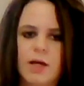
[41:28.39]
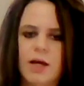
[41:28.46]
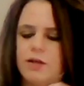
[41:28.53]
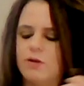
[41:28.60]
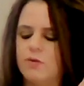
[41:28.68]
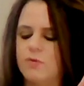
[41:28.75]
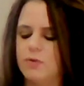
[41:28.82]

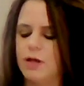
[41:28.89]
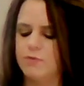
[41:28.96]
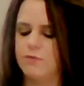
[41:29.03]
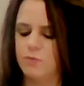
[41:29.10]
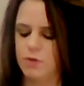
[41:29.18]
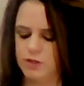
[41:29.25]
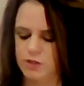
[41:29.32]
I don't
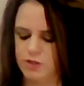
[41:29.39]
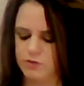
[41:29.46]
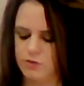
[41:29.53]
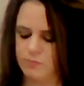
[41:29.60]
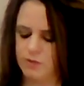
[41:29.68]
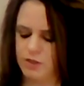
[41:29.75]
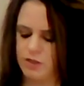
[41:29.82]
ever want to tell
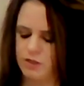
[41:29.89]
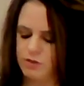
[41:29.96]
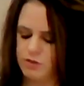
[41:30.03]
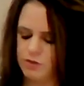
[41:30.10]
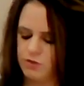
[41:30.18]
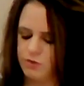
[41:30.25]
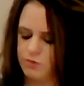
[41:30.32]

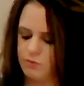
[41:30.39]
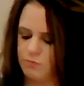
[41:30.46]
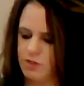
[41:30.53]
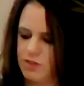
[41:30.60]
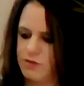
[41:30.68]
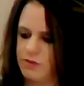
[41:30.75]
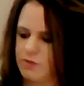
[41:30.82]
somebody to
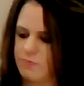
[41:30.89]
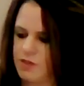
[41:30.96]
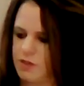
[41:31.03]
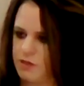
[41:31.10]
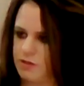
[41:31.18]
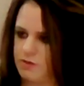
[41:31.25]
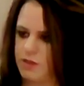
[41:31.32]
be
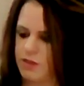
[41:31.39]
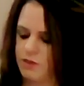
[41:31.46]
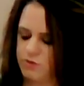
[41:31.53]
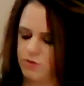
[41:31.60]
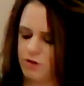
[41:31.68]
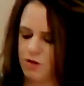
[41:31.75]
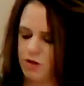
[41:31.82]
something that
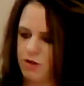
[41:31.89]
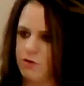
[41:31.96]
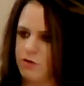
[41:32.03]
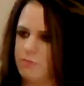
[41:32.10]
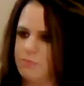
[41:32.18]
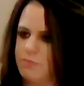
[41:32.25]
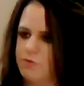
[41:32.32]
they're not,
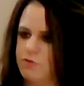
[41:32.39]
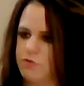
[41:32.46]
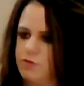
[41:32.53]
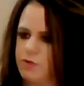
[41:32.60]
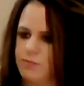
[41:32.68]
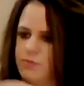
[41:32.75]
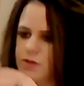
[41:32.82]
or do
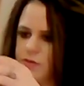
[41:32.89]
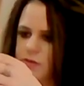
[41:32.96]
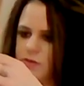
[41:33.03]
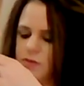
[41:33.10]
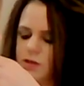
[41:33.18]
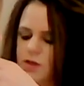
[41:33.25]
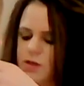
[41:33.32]

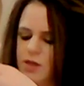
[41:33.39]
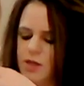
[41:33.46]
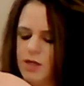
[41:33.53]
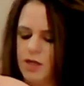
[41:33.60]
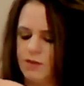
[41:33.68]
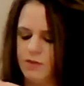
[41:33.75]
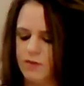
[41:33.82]
something
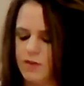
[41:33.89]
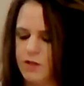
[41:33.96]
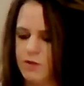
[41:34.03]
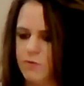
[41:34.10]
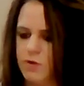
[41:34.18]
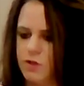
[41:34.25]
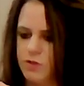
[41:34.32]
that they
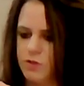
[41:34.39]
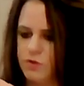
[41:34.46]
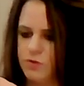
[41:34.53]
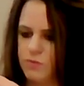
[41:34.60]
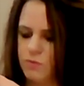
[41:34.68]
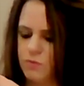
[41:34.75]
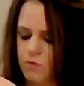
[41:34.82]
don't want to
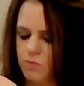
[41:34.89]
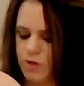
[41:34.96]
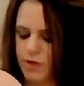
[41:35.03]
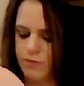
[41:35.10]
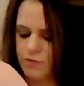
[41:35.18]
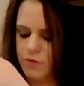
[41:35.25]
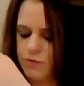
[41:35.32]
do, or
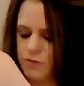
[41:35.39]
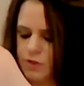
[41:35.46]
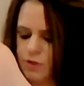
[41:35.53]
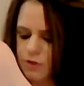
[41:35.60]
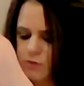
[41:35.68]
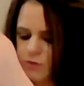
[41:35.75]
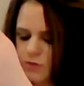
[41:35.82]
whatever,
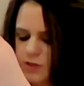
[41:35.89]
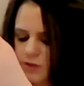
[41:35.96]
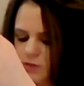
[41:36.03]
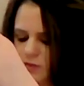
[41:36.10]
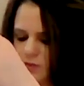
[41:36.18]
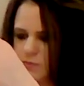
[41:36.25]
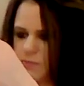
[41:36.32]

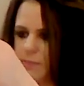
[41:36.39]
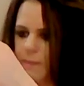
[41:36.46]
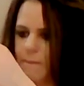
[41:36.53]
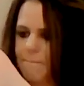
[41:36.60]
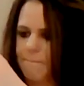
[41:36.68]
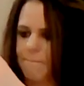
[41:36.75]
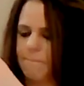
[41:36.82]
because
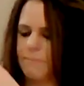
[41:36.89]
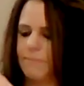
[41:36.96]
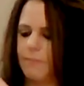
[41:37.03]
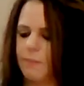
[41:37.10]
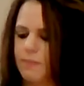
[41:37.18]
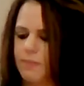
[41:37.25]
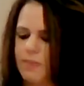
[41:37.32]

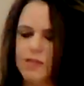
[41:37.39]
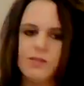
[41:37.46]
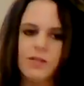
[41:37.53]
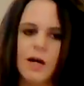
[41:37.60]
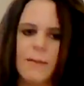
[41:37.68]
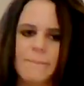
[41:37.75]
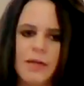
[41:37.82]
that's
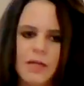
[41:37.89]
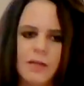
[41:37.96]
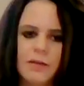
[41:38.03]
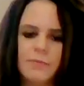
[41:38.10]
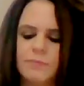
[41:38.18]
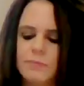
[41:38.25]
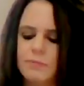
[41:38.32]
not
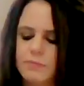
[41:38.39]
me.